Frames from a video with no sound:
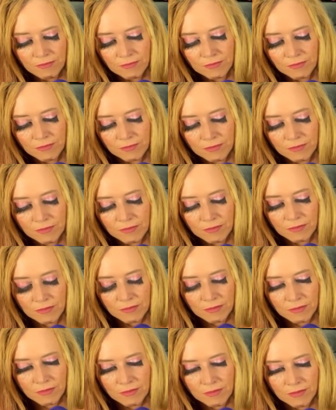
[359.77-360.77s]

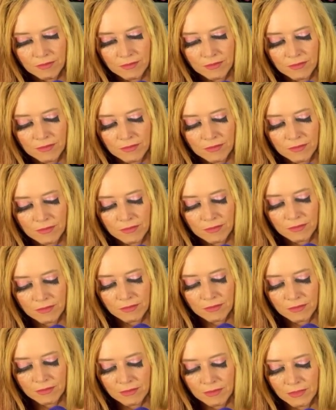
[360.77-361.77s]

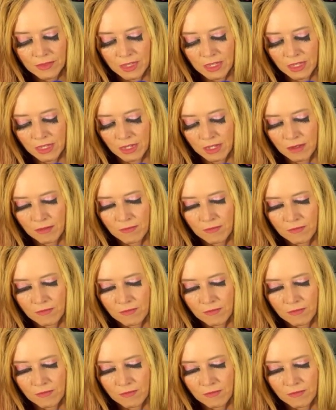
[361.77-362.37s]
Nothing is said.